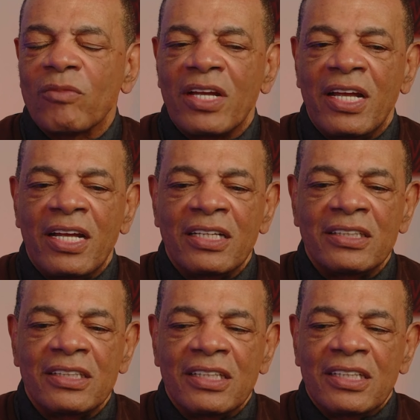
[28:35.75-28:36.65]

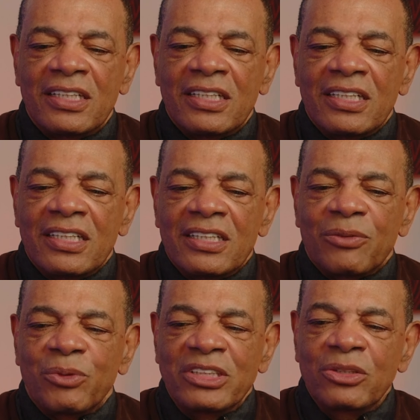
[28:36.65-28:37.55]
And
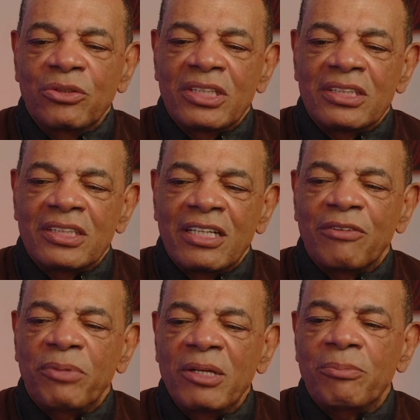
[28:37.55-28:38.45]
when you can
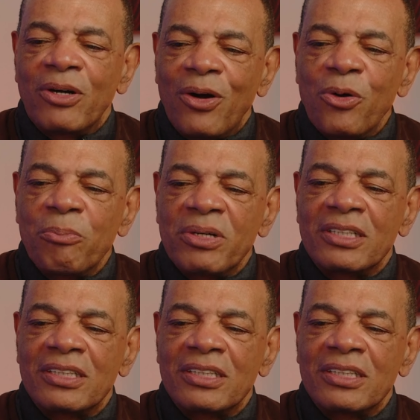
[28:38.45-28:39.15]
give people hope,